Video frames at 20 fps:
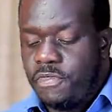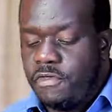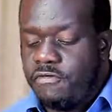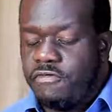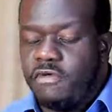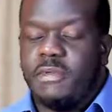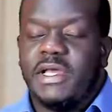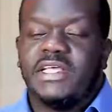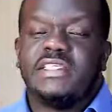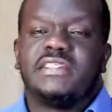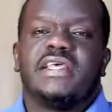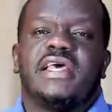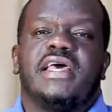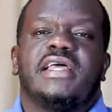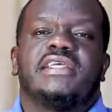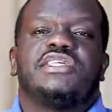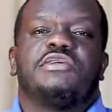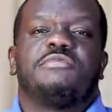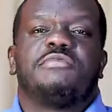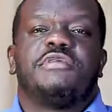from
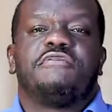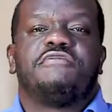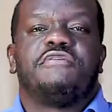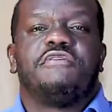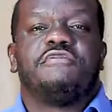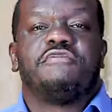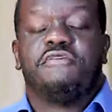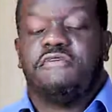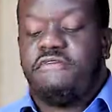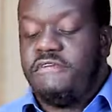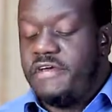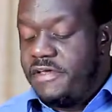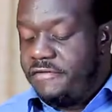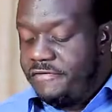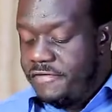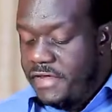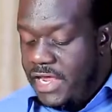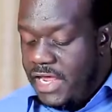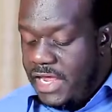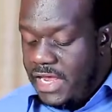Isaiah chapter
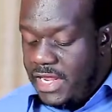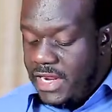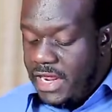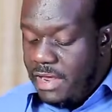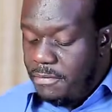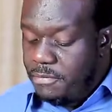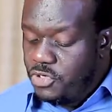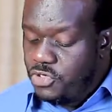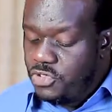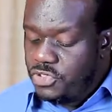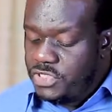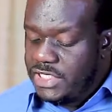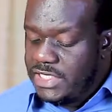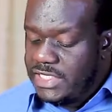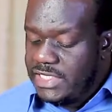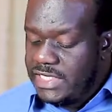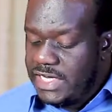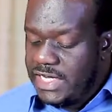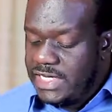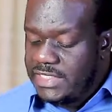55, and I'm going to
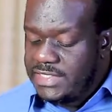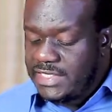take it again.